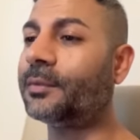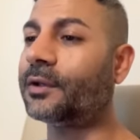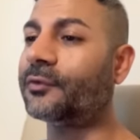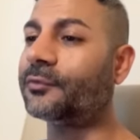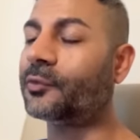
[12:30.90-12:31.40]

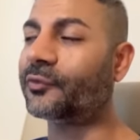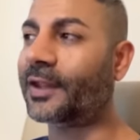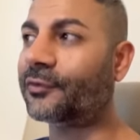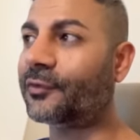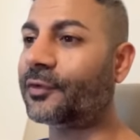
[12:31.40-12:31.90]
because it's more
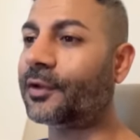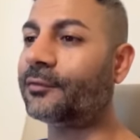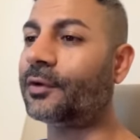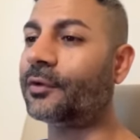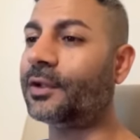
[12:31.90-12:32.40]
sensitive.
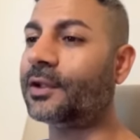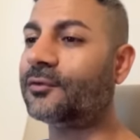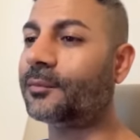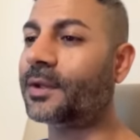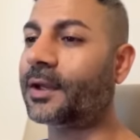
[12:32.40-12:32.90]
You've got the
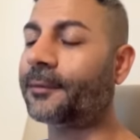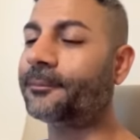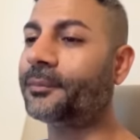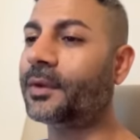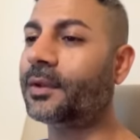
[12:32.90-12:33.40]
eardrum there.
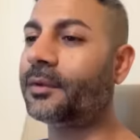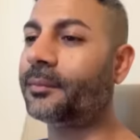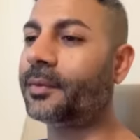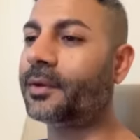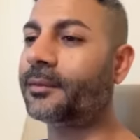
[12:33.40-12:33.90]

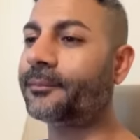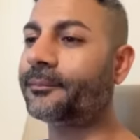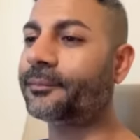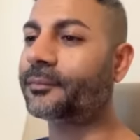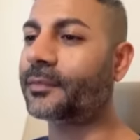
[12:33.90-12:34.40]
But
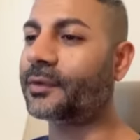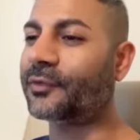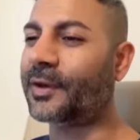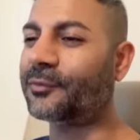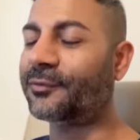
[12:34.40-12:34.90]
in
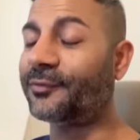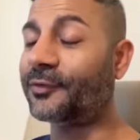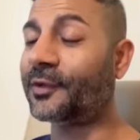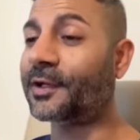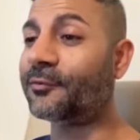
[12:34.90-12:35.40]
terms of
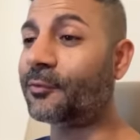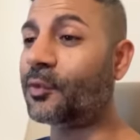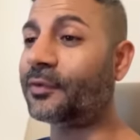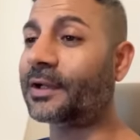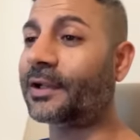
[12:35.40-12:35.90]
physically
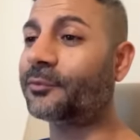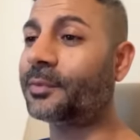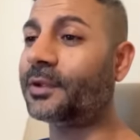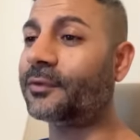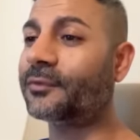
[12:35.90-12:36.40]
removing the last
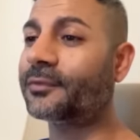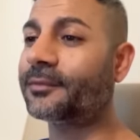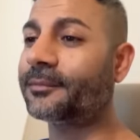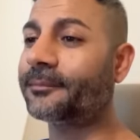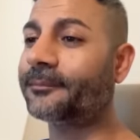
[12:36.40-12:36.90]
piece,
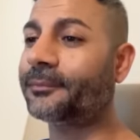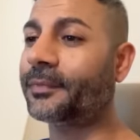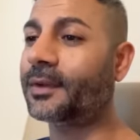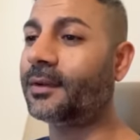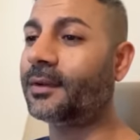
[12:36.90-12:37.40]

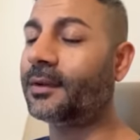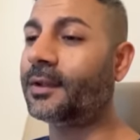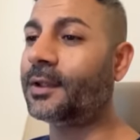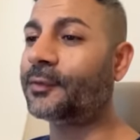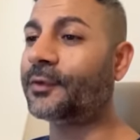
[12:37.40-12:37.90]

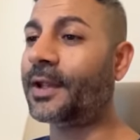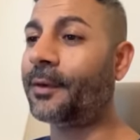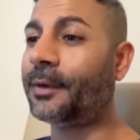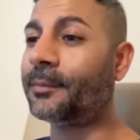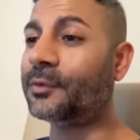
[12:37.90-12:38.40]
so now
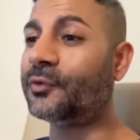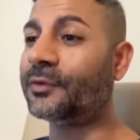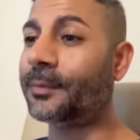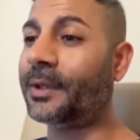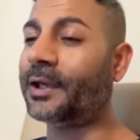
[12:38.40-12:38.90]
I'm using
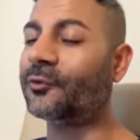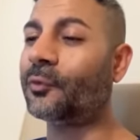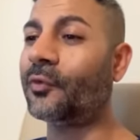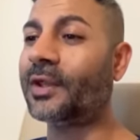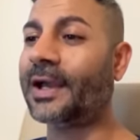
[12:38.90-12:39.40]
the pick because we're
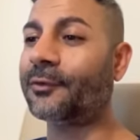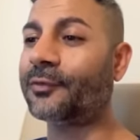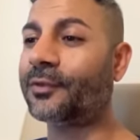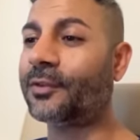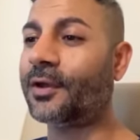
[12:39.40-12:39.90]
on the outer
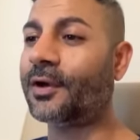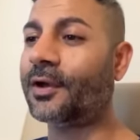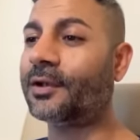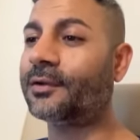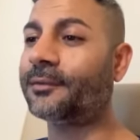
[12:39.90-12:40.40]

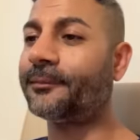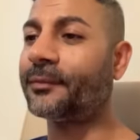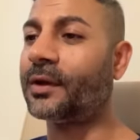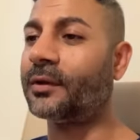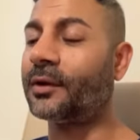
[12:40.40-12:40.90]
third
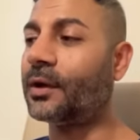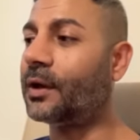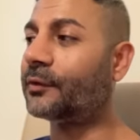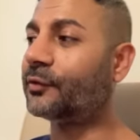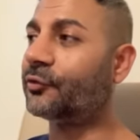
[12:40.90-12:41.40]
at the
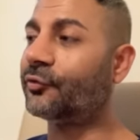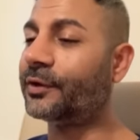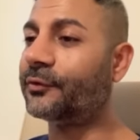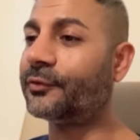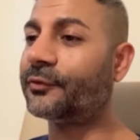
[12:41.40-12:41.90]
cartilage
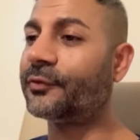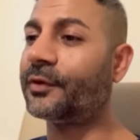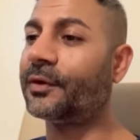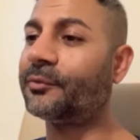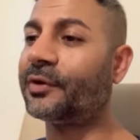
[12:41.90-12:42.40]
region, so
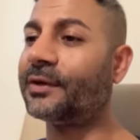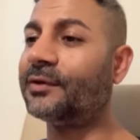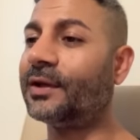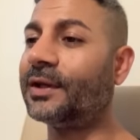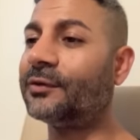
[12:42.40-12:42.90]
I'm trying to
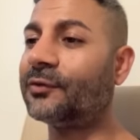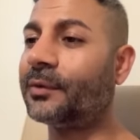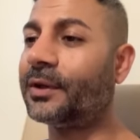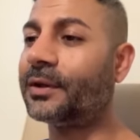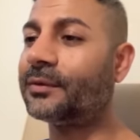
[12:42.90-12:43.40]
dig into
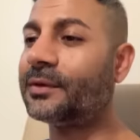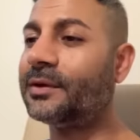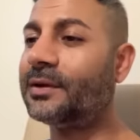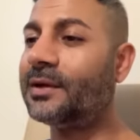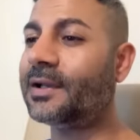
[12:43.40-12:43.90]
it,
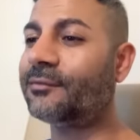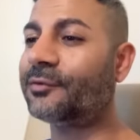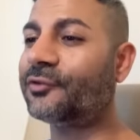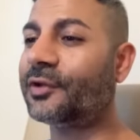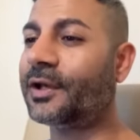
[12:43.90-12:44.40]

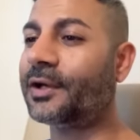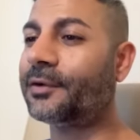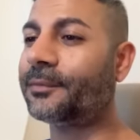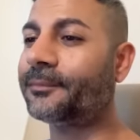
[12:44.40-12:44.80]
leverage it out.